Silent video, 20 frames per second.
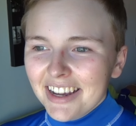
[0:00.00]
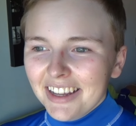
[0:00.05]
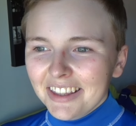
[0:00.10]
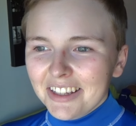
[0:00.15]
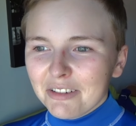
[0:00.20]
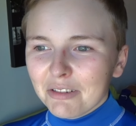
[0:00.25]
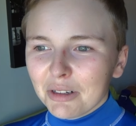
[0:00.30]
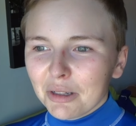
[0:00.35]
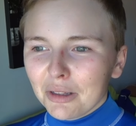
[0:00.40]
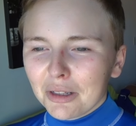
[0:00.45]

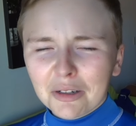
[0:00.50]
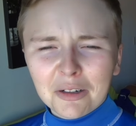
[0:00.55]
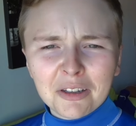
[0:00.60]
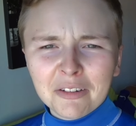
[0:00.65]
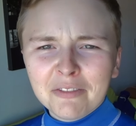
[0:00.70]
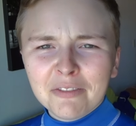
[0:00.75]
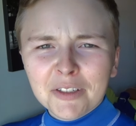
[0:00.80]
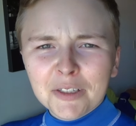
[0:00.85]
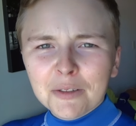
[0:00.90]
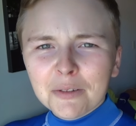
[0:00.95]
They were a little
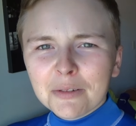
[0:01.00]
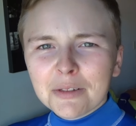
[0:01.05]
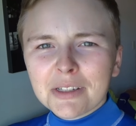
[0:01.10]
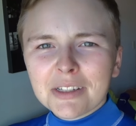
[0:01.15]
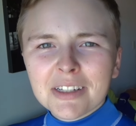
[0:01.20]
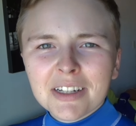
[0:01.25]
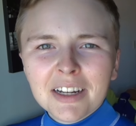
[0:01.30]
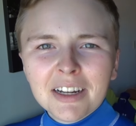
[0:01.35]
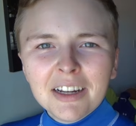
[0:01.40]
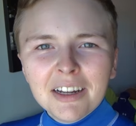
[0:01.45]

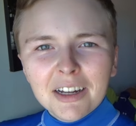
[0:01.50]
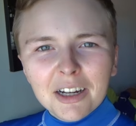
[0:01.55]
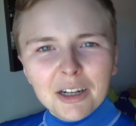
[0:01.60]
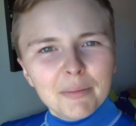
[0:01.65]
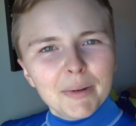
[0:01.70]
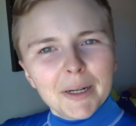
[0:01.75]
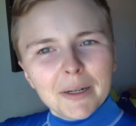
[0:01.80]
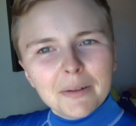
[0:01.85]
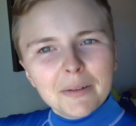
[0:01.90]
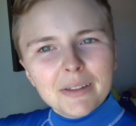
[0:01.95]
confused
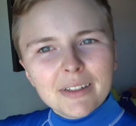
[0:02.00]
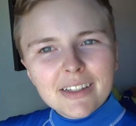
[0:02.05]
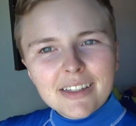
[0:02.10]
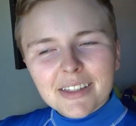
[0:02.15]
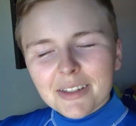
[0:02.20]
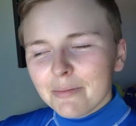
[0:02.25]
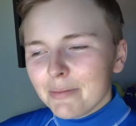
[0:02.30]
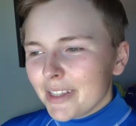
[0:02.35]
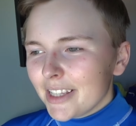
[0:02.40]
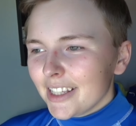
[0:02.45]
about
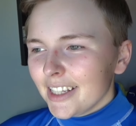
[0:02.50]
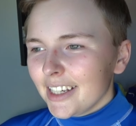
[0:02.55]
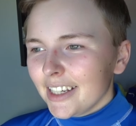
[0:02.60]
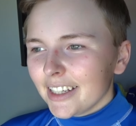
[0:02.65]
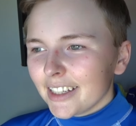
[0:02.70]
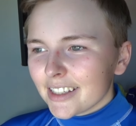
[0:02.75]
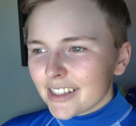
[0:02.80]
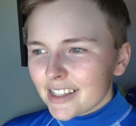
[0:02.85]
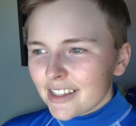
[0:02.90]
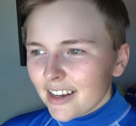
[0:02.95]
some
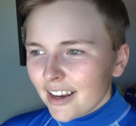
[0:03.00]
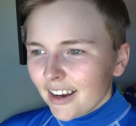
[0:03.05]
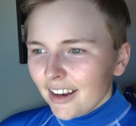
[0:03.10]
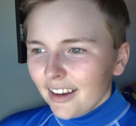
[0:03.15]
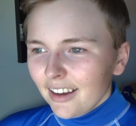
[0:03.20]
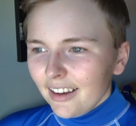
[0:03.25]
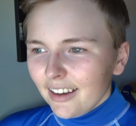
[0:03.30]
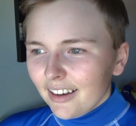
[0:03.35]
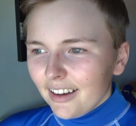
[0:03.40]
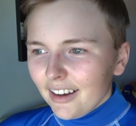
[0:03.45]
things.
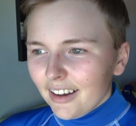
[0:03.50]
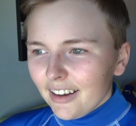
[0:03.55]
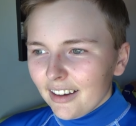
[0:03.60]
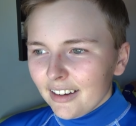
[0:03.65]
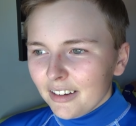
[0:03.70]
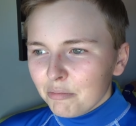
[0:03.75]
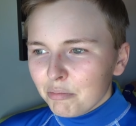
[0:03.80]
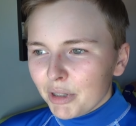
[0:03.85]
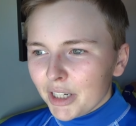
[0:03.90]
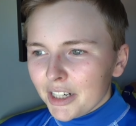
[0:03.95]

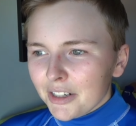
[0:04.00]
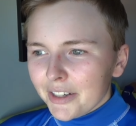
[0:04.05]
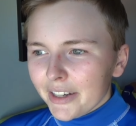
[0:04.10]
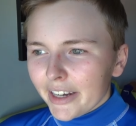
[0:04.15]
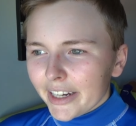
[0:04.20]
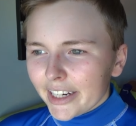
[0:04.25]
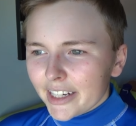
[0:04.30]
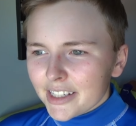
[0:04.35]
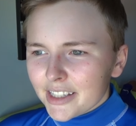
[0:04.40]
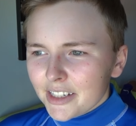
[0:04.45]
But
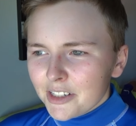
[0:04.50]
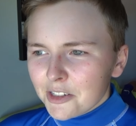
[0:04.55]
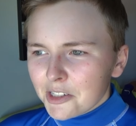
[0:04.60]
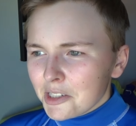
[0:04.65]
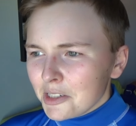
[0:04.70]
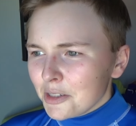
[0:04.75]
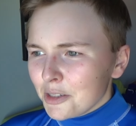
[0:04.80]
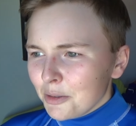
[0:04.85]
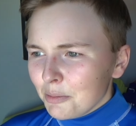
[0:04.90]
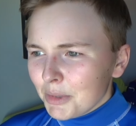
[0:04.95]
I guess they
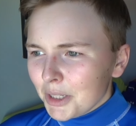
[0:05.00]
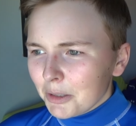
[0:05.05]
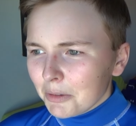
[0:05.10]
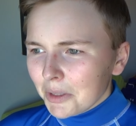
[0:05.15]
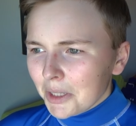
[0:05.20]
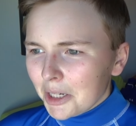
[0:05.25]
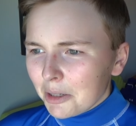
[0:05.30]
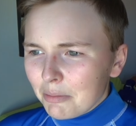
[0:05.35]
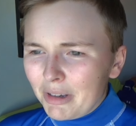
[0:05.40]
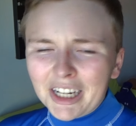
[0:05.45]
just assumed they were
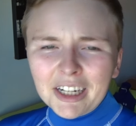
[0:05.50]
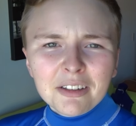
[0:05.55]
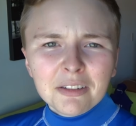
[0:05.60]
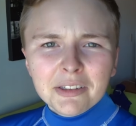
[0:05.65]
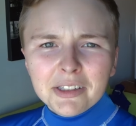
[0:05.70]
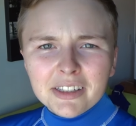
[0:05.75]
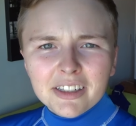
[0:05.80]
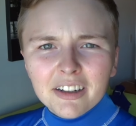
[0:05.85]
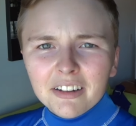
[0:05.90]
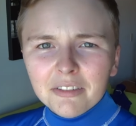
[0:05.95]
like medical
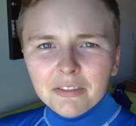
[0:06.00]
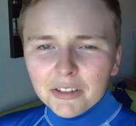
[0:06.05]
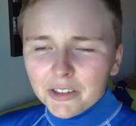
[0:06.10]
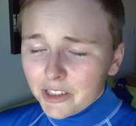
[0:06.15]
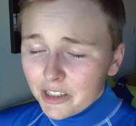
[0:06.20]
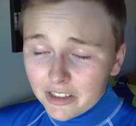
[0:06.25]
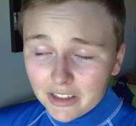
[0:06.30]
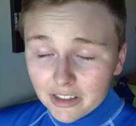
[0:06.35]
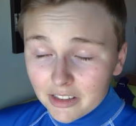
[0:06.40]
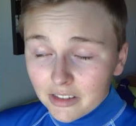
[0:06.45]
stuff,
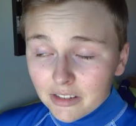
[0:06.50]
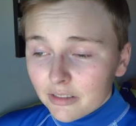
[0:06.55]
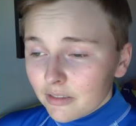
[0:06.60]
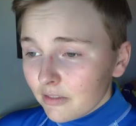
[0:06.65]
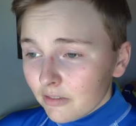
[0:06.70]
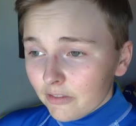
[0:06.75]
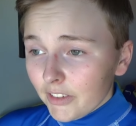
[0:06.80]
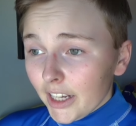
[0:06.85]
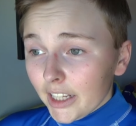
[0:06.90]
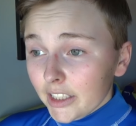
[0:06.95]
which is
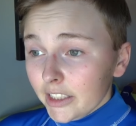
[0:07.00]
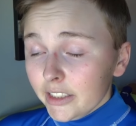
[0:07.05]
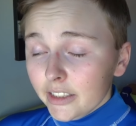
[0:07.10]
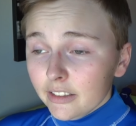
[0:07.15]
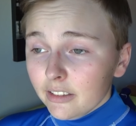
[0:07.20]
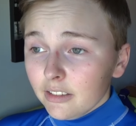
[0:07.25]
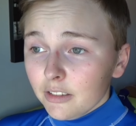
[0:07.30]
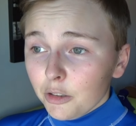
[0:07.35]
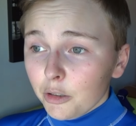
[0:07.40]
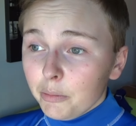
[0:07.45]
valid.
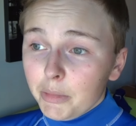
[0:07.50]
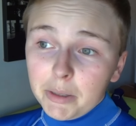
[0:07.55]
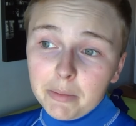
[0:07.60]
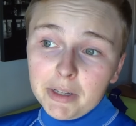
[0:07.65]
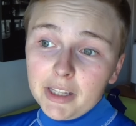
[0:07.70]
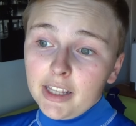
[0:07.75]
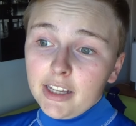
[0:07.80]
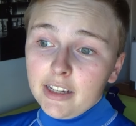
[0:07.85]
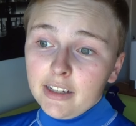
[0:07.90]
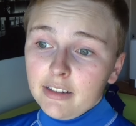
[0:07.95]
Or
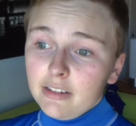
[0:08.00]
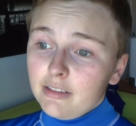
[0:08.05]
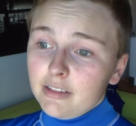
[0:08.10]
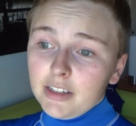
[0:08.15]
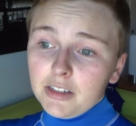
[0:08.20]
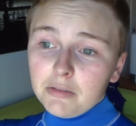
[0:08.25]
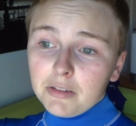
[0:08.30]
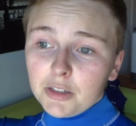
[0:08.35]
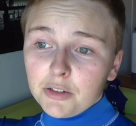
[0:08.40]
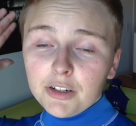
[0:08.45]
maybe they
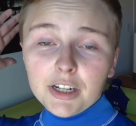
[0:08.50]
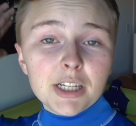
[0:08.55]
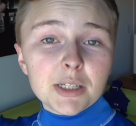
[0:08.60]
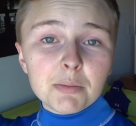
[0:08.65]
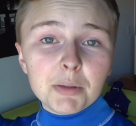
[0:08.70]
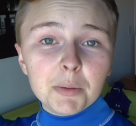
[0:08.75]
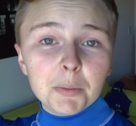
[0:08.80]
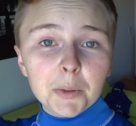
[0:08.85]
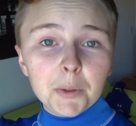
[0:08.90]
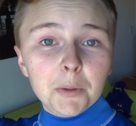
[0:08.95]
deal with trans
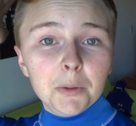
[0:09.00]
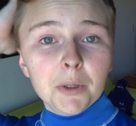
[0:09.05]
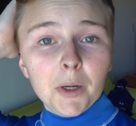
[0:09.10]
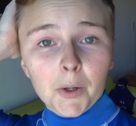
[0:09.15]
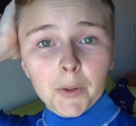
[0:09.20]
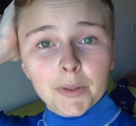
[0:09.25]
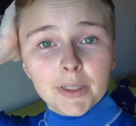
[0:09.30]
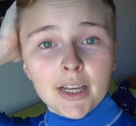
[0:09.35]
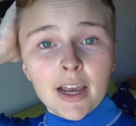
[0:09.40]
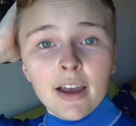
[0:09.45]
people, who
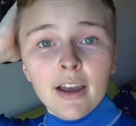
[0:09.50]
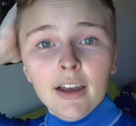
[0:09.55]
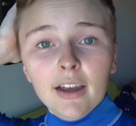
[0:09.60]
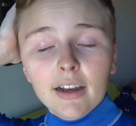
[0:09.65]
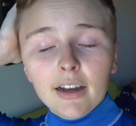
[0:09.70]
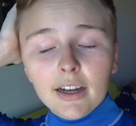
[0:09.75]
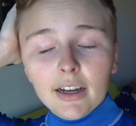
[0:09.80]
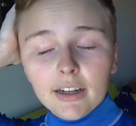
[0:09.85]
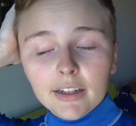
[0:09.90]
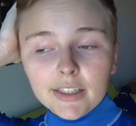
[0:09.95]
knows.
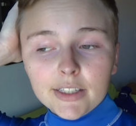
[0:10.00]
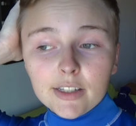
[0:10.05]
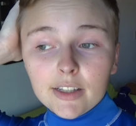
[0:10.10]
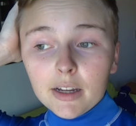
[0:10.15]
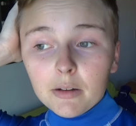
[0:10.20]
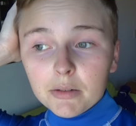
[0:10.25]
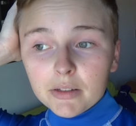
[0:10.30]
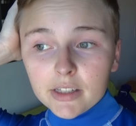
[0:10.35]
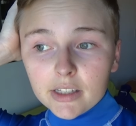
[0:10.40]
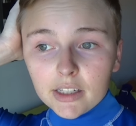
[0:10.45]
So
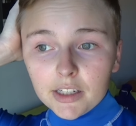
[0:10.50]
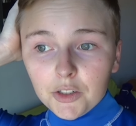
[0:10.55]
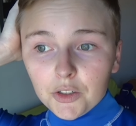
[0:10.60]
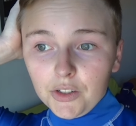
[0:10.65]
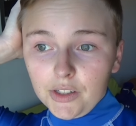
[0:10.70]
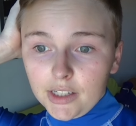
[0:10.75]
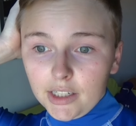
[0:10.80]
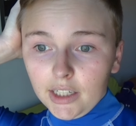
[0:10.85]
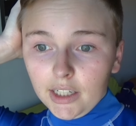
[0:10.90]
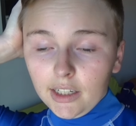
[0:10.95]
that was
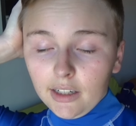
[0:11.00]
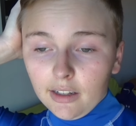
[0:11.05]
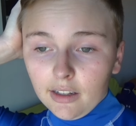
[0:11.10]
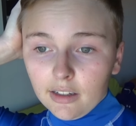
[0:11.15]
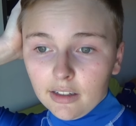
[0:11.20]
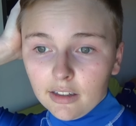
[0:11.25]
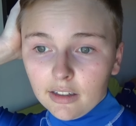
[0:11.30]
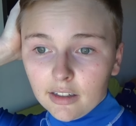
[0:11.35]
interesting.